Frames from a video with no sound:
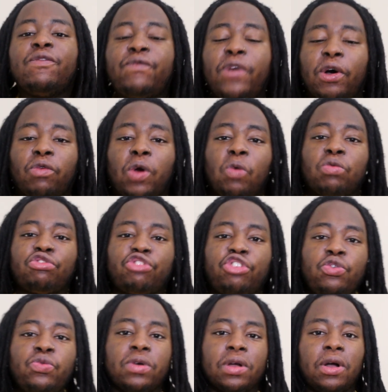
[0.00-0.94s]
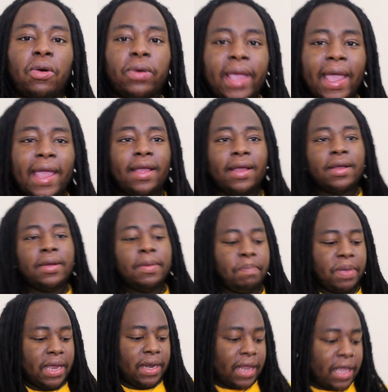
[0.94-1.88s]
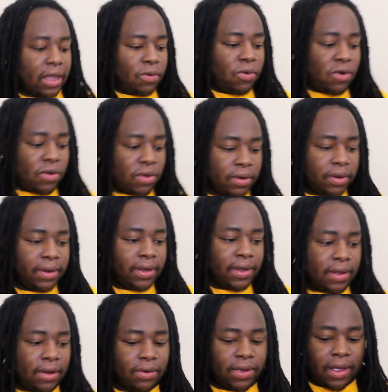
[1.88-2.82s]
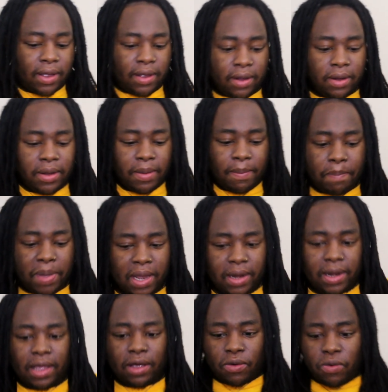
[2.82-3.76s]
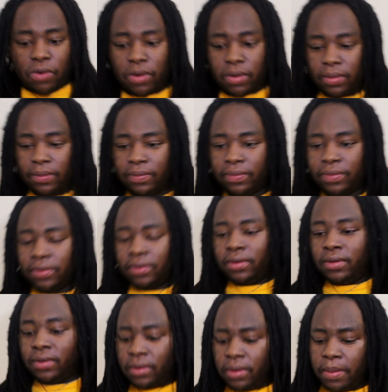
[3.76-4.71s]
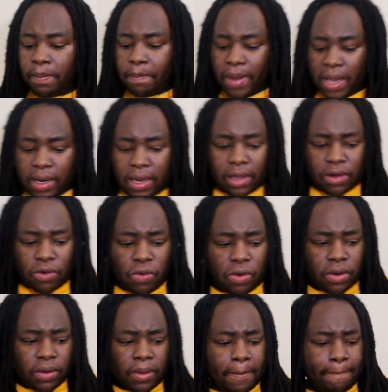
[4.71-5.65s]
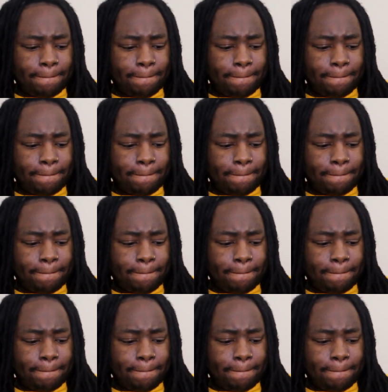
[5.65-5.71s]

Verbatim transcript: Fuck on you, okay? Big dick come. Okay. Big dick come. Big dick come.